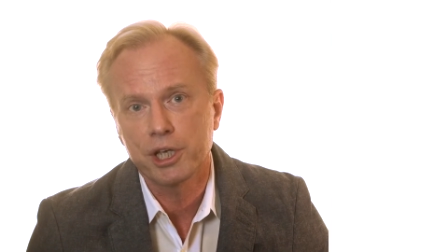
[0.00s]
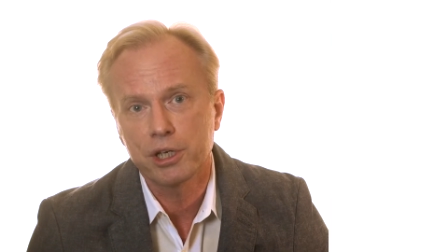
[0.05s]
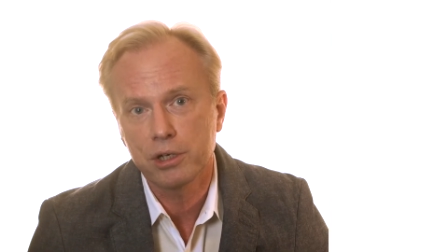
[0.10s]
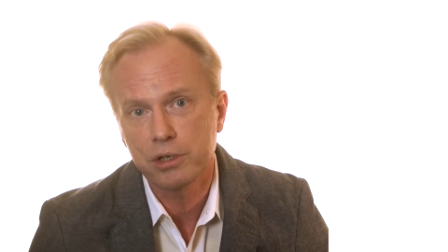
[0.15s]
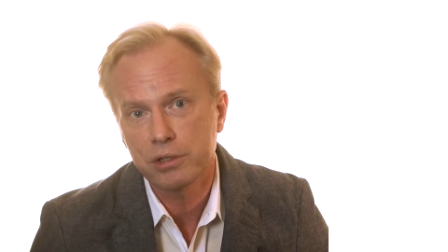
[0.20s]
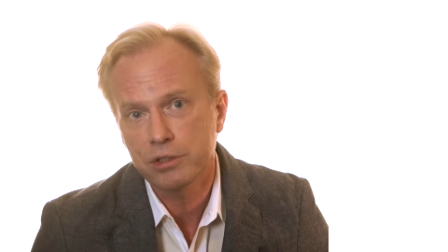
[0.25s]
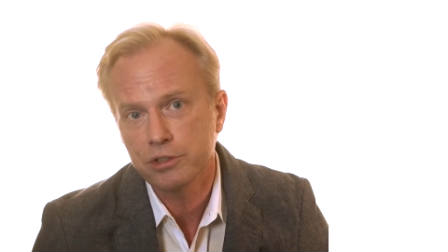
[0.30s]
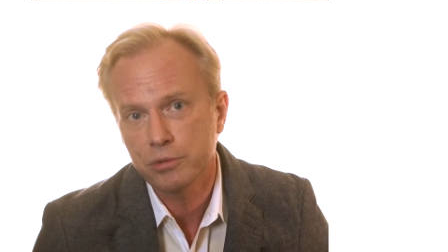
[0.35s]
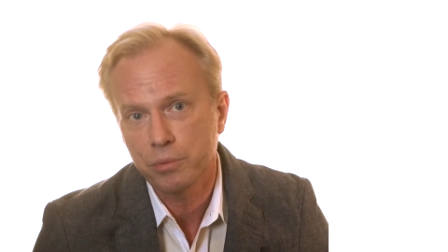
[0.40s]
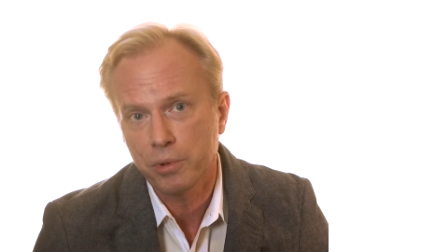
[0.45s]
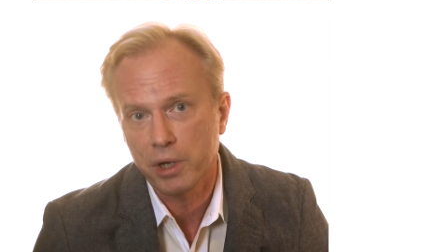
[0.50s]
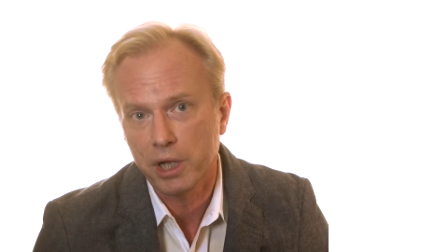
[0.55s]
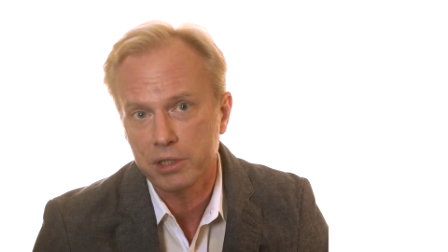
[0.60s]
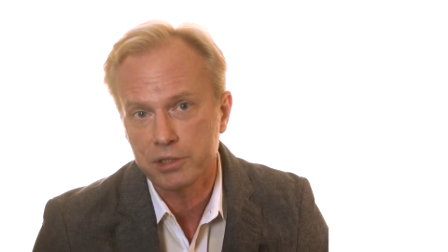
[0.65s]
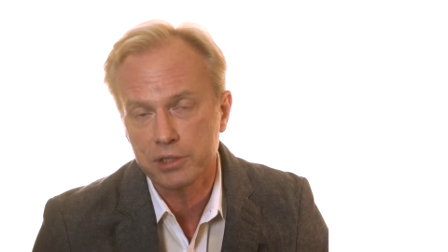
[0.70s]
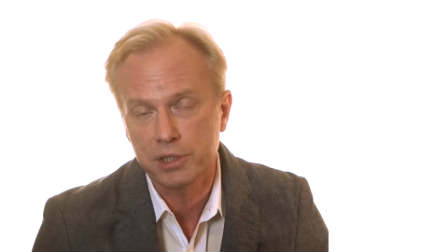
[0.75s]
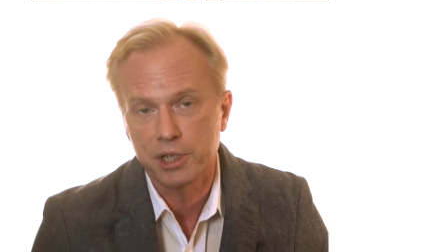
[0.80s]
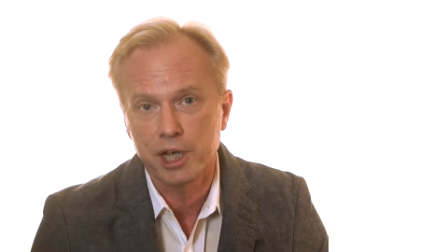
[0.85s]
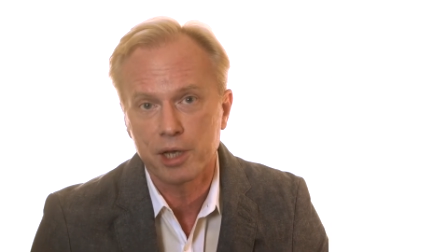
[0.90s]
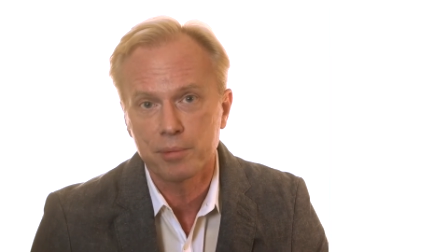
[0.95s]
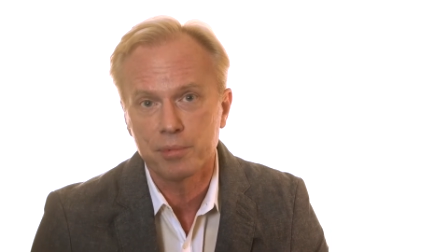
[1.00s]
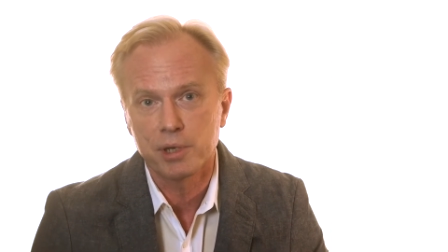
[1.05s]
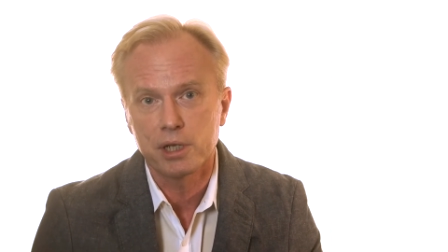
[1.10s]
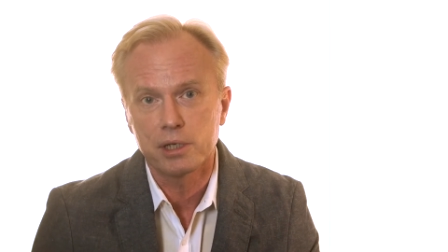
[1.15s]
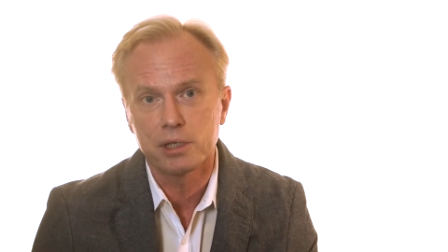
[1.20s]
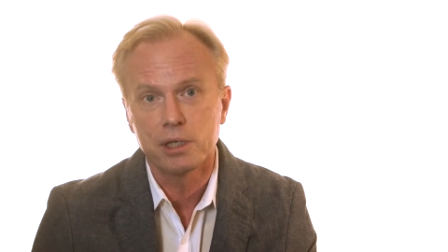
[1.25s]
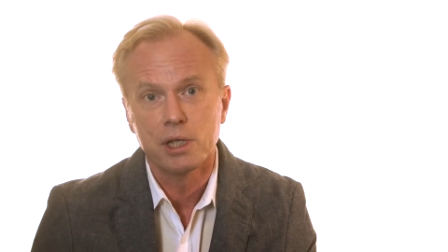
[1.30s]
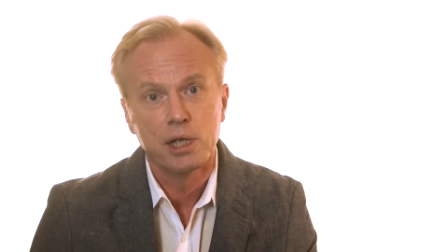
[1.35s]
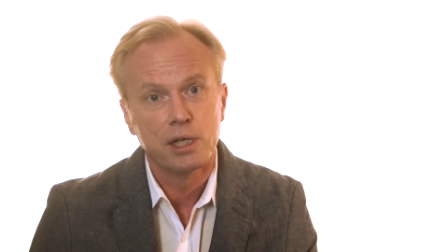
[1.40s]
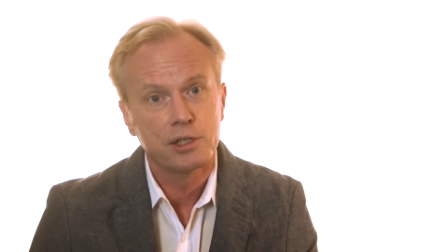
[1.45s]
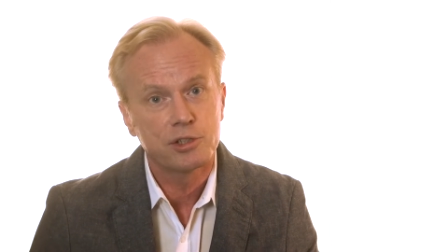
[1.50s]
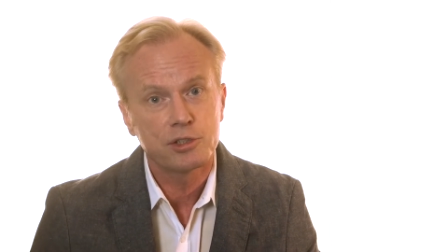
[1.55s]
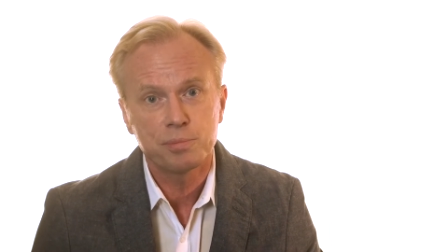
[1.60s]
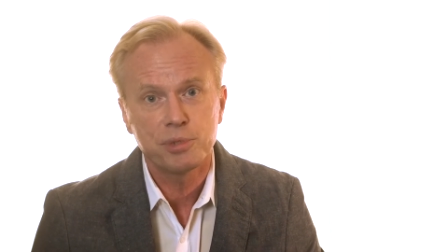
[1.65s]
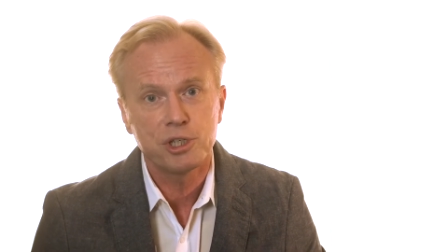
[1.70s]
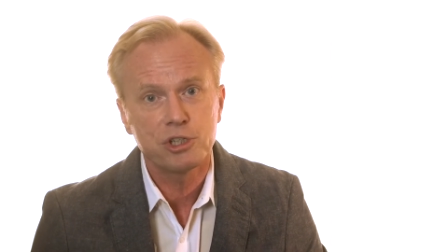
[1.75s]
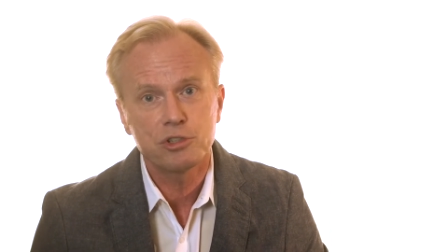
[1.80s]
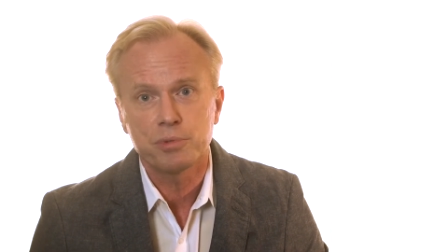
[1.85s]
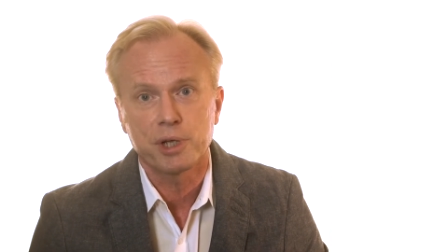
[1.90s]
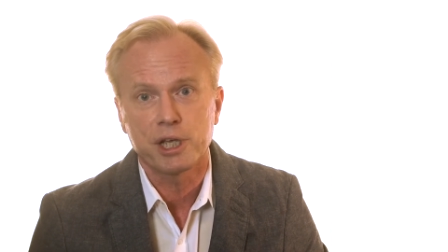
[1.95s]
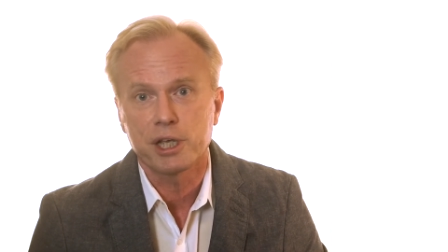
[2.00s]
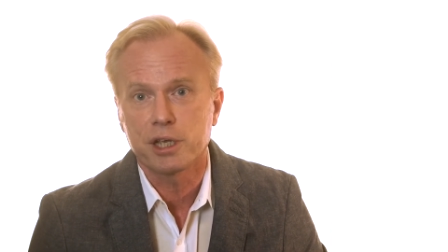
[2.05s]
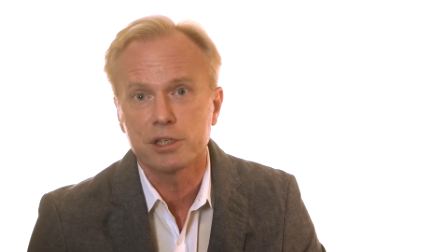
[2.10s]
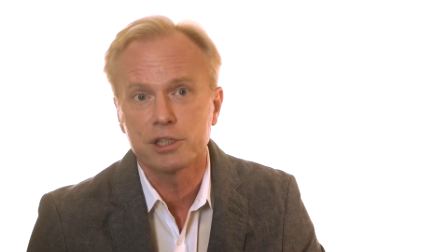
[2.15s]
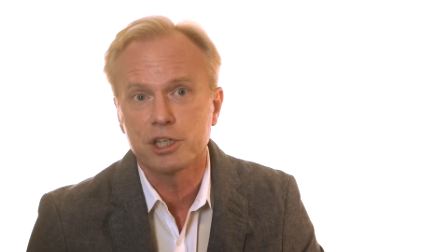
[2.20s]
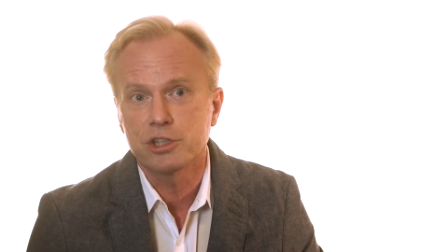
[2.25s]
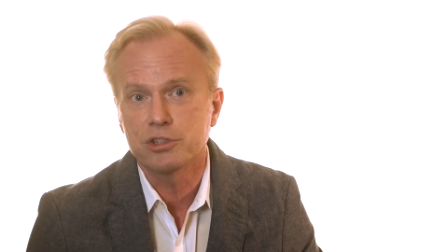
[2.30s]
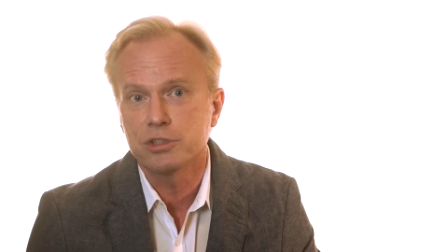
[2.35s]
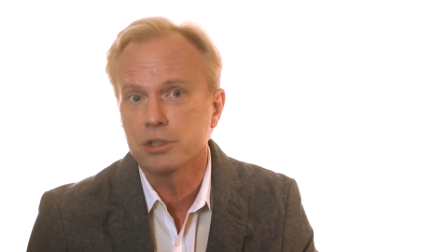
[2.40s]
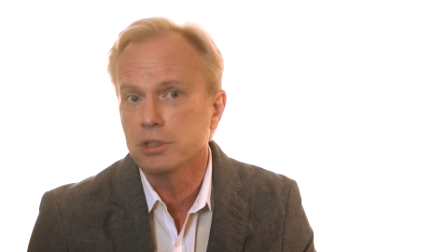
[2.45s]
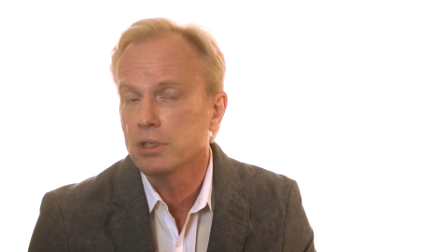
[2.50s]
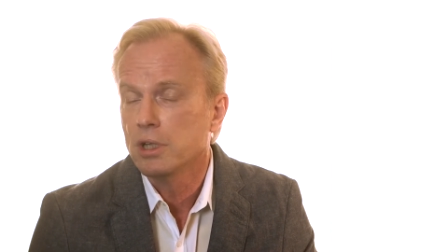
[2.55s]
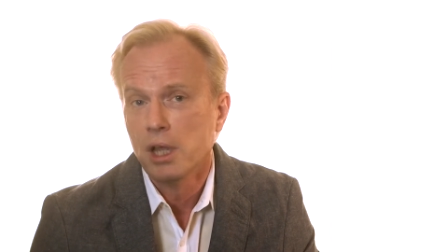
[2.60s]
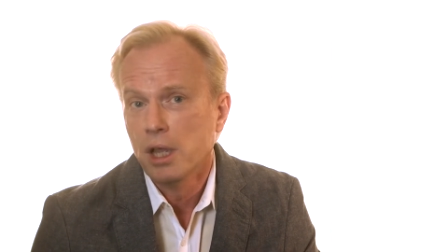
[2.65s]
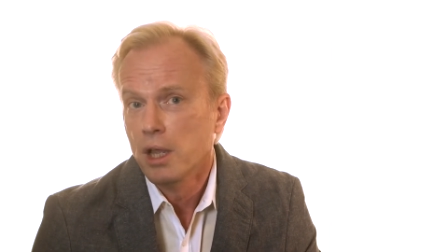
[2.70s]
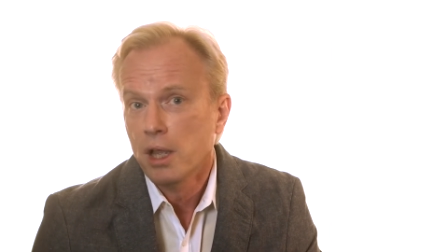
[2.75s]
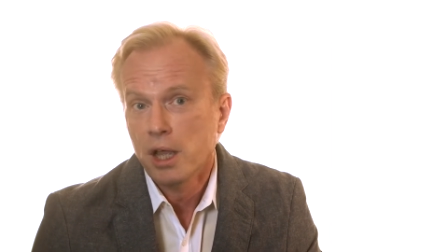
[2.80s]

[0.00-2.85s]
Kurzweil's lab on speech recognition